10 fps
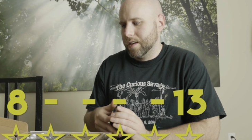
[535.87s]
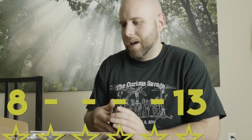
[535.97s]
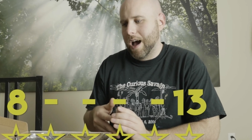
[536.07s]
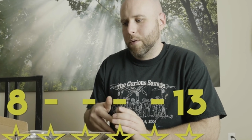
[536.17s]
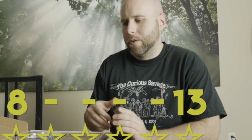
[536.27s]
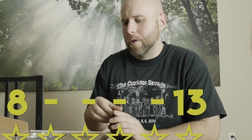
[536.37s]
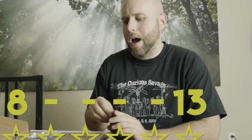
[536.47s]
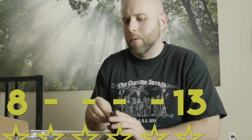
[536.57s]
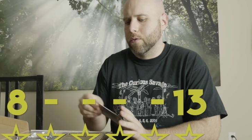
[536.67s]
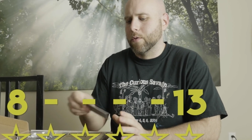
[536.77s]
I
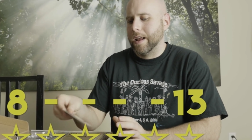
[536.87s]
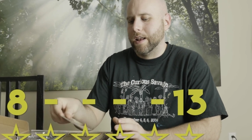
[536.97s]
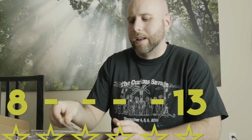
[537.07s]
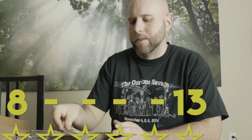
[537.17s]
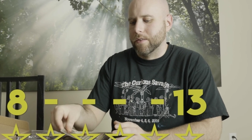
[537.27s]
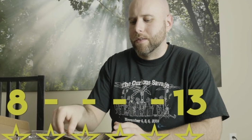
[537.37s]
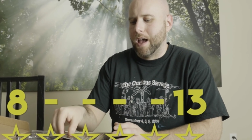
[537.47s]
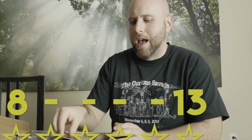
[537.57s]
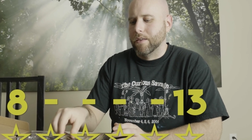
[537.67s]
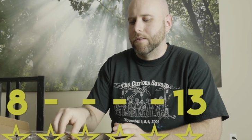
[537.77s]
would rate it
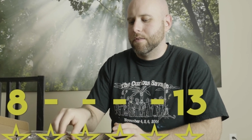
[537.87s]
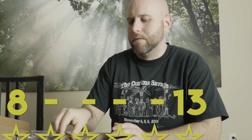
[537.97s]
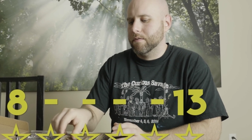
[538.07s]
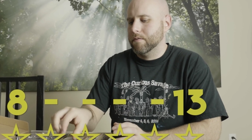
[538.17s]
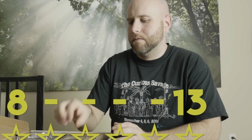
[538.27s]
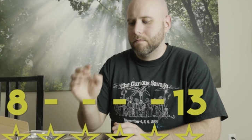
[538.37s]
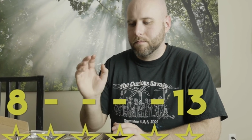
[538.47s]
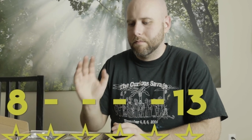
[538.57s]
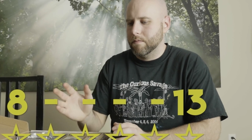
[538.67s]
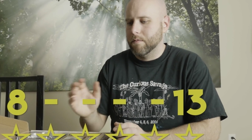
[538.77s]
as
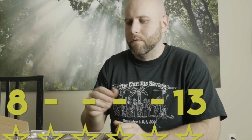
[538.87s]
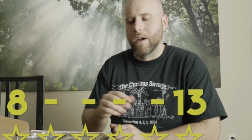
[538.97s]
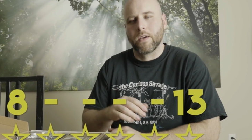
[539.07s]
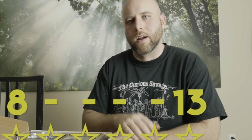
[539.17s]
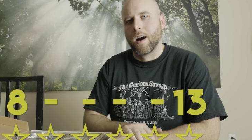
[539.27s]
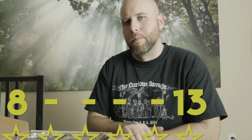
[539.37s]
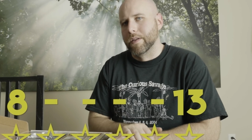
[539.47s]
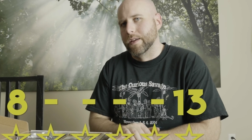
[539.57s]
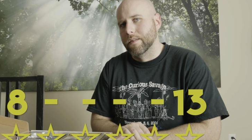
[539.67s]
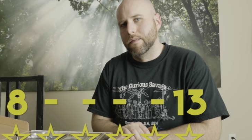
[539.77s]
very
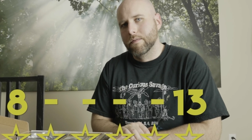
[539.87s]
competent.